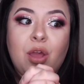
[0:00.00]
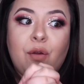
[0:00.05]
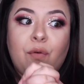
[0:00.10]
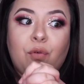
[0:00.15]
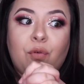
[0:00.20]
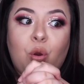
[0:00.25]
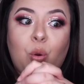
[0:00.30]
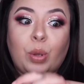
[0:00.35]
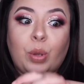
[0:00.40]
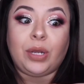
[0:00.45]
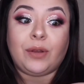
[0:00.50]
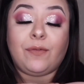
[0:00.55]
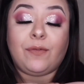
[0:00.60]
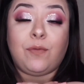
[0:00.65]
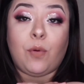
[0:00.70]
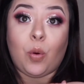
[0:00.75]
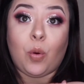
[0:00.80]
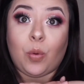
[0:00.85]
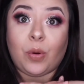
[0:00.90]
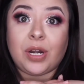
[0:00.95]
going
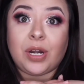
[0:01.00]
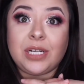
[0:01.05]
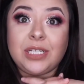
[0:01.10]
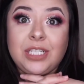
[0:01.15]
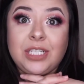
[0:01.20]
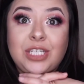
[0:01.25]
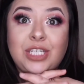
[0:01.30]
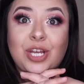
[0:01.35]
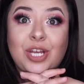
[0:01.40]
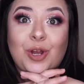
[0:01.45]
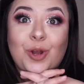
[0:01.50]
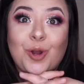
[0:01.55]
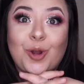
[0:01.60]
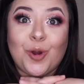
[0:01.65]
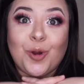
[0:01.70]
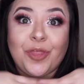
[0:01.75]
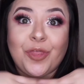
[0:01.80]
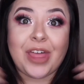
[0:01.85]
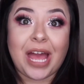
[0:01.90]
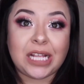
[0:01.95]
forward
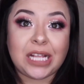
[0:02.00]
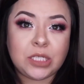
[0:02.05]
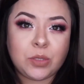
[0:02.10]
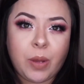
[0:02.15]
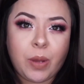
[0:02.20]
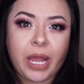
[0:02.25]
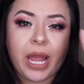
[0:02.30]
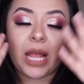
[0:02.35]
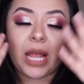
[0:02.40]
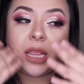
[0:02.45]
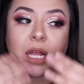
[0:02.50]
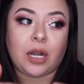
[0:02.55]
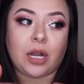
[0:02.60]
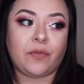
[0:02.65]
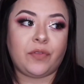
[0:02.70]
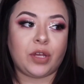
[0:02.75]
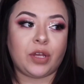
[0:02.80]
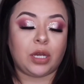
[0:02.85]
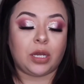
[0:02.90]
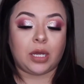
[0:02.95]
so that's why a lot of
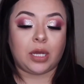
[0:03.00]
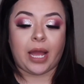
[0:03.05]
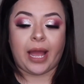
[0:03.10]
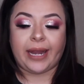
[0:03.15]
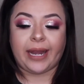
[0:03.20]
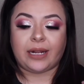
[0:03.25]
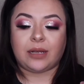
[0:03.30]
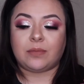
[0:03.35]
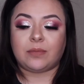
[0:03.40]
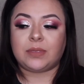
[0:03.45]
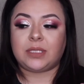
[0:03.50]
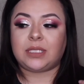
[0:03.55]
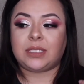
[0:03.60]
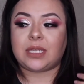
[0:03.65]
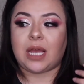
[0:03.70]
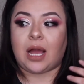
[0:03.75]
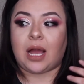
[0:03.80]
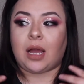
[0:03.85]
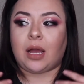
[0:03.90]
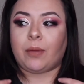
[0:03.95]
the items
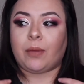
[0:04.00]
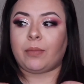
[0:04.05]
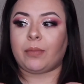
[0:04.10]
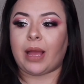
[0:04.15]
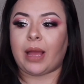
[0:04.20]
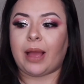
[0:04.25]
um,